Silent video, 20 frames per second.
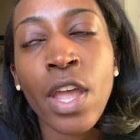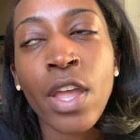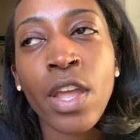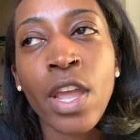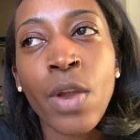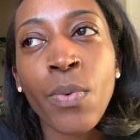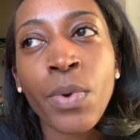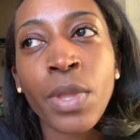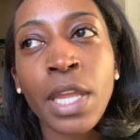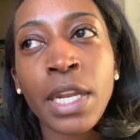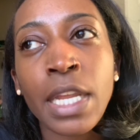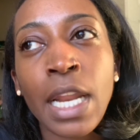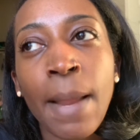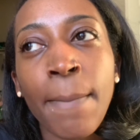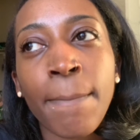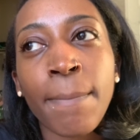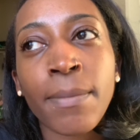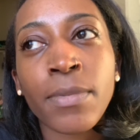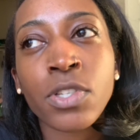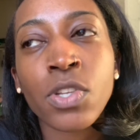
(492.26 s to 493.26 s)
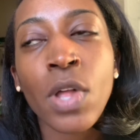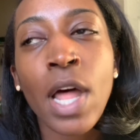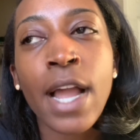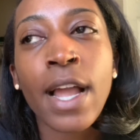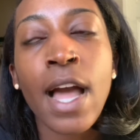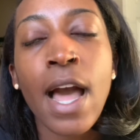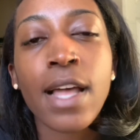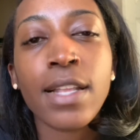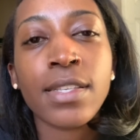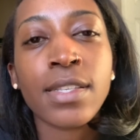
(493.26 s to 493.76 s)
It really didn't. So I
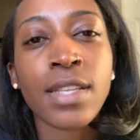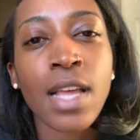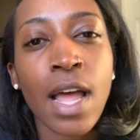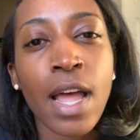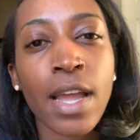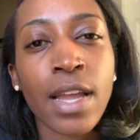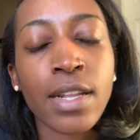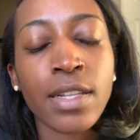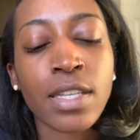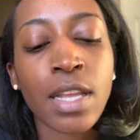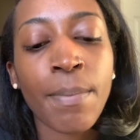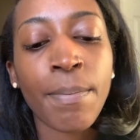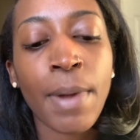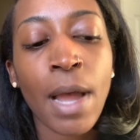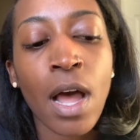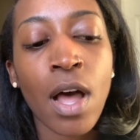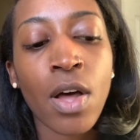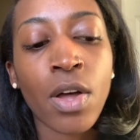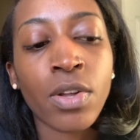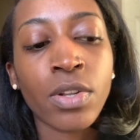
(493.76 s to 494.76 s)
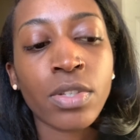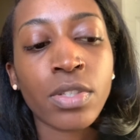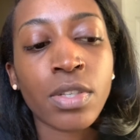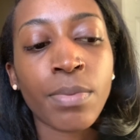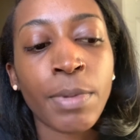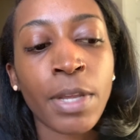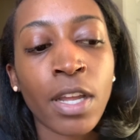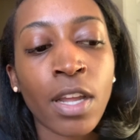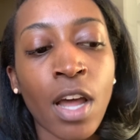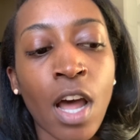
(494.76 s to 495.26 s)
got signs about
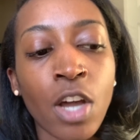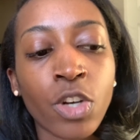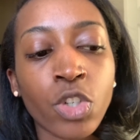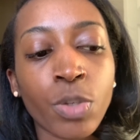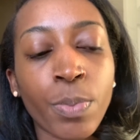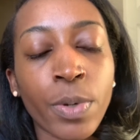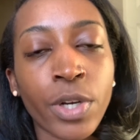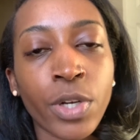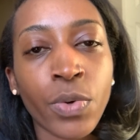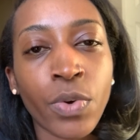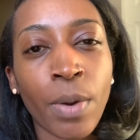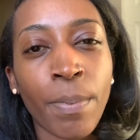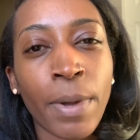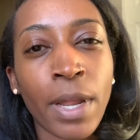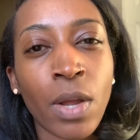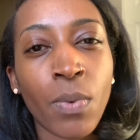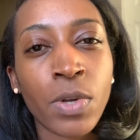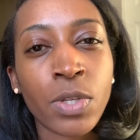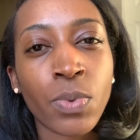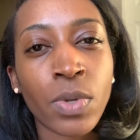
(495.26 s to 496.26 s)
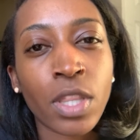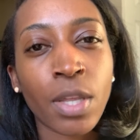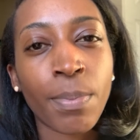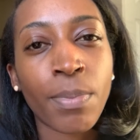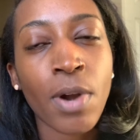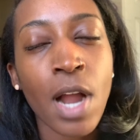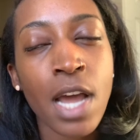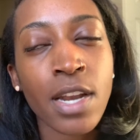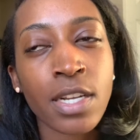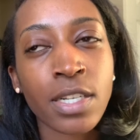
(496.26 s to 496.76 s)
being an entrepreneur, but it was with a
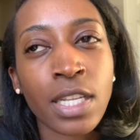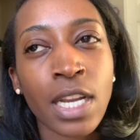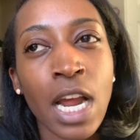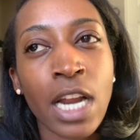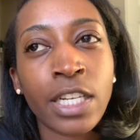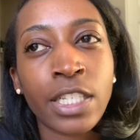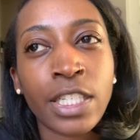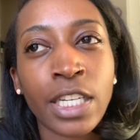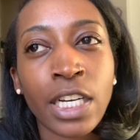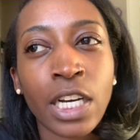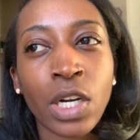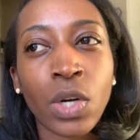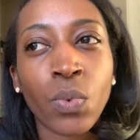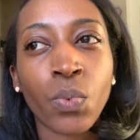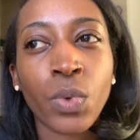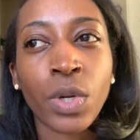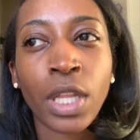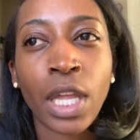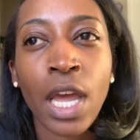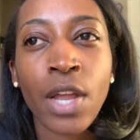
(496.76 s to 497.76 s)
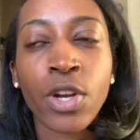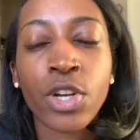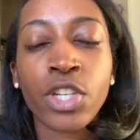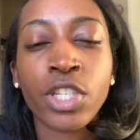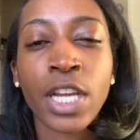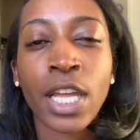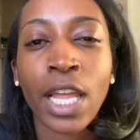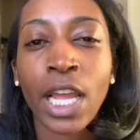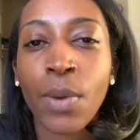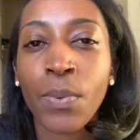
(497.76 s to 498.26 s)
product that I didn't really
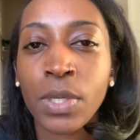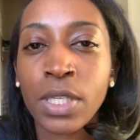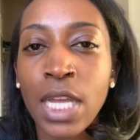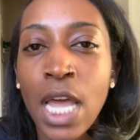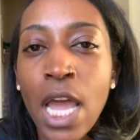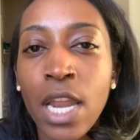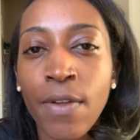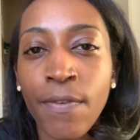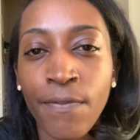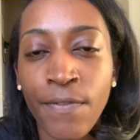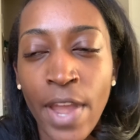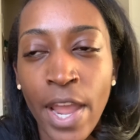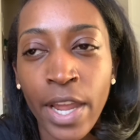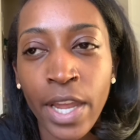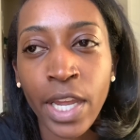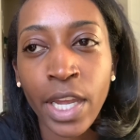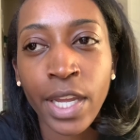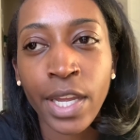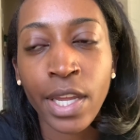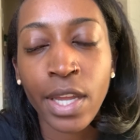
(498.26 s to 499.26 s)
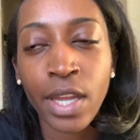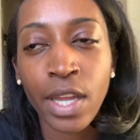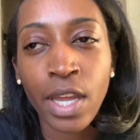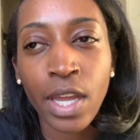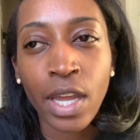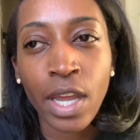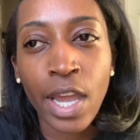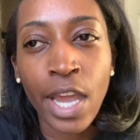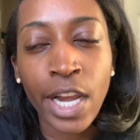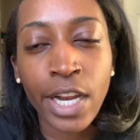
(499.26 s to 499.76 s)
understand. Like, it was kind of vague
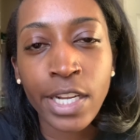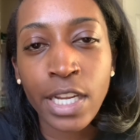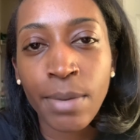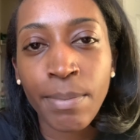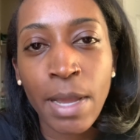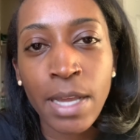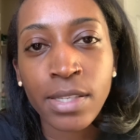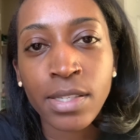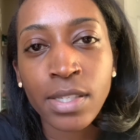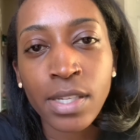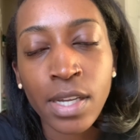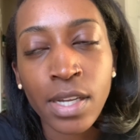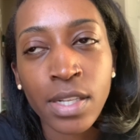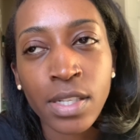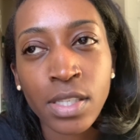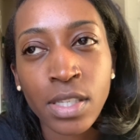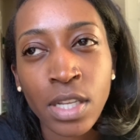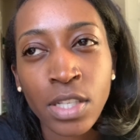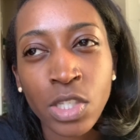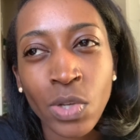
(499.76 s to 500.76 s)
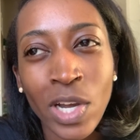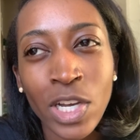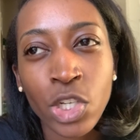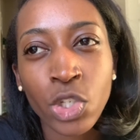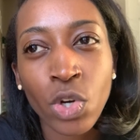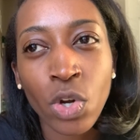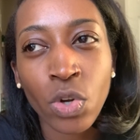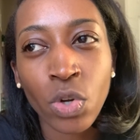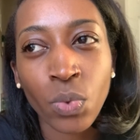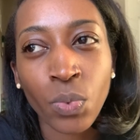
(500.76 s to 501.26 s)
and it didn't make sense. And so I
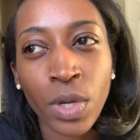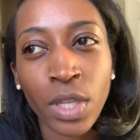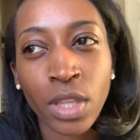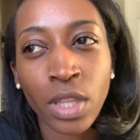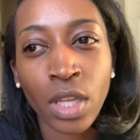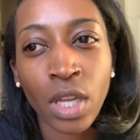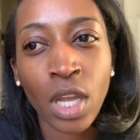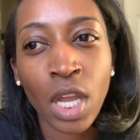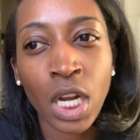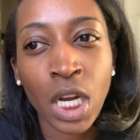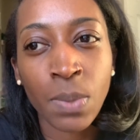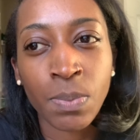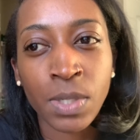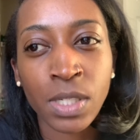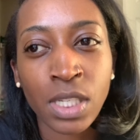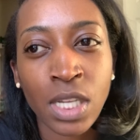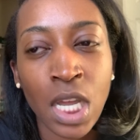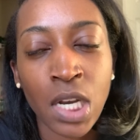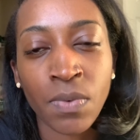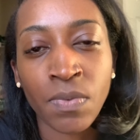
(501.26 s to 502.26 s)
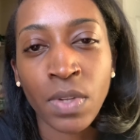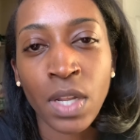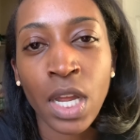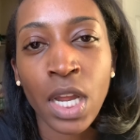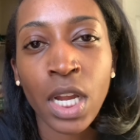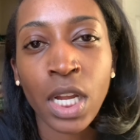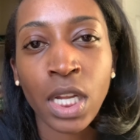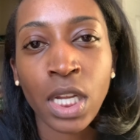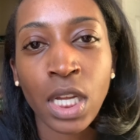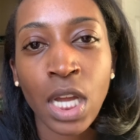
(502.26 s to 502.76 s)
struggled with it. And I'm just kind of
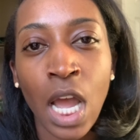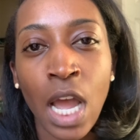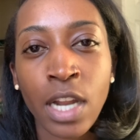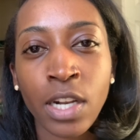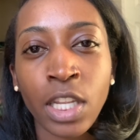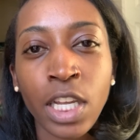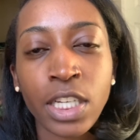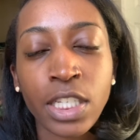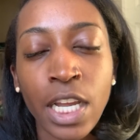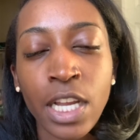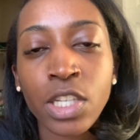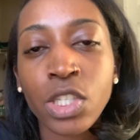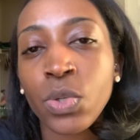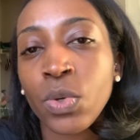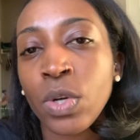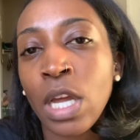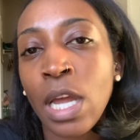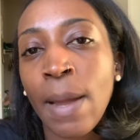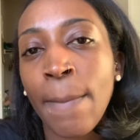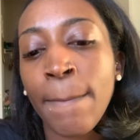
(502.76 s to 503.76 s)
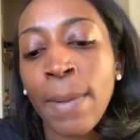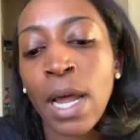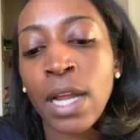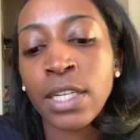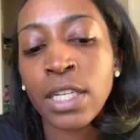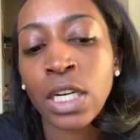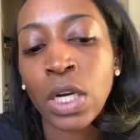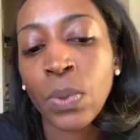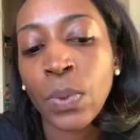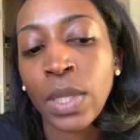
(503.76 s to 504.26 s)
like, I looked into it, but I
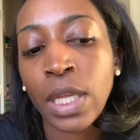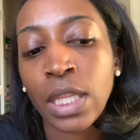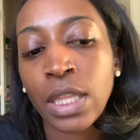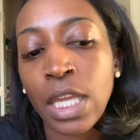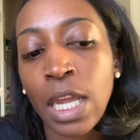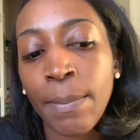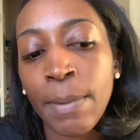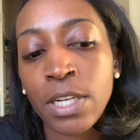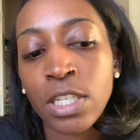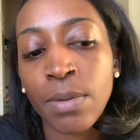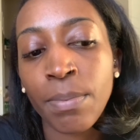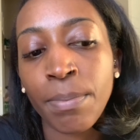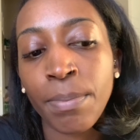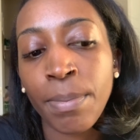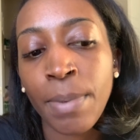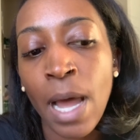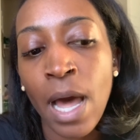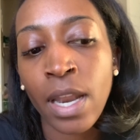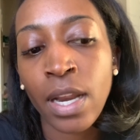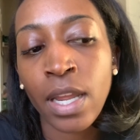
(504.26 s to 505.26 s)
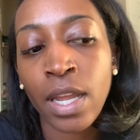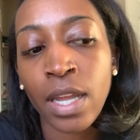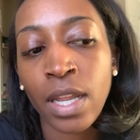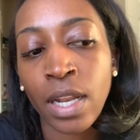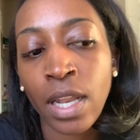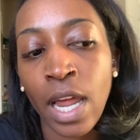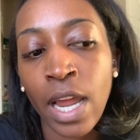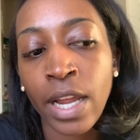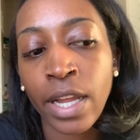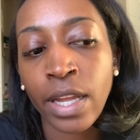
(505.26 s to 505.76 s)
didn't really think much about it.
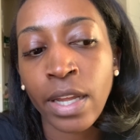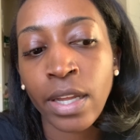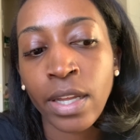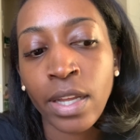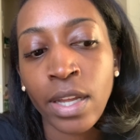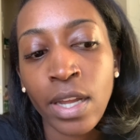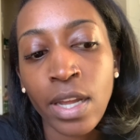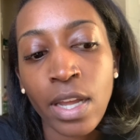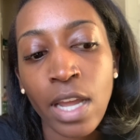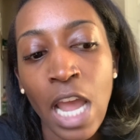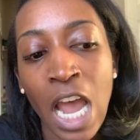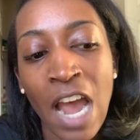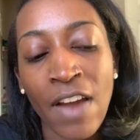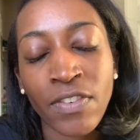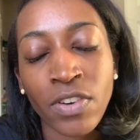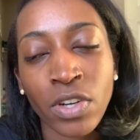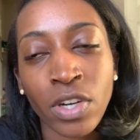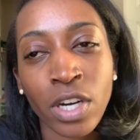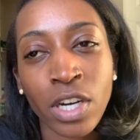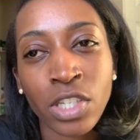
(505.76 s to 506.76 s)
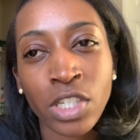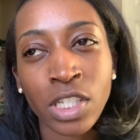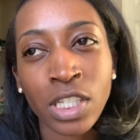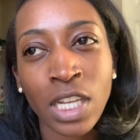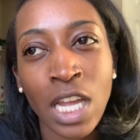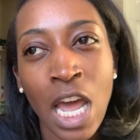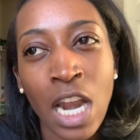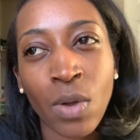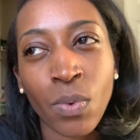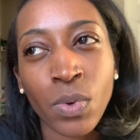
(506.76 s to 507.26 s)
Like, after, it just
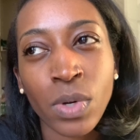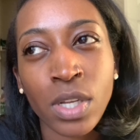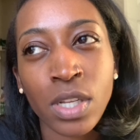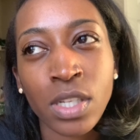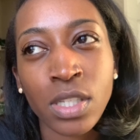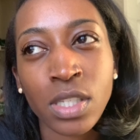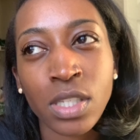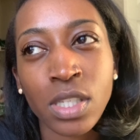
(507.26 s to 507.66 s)
kind of was,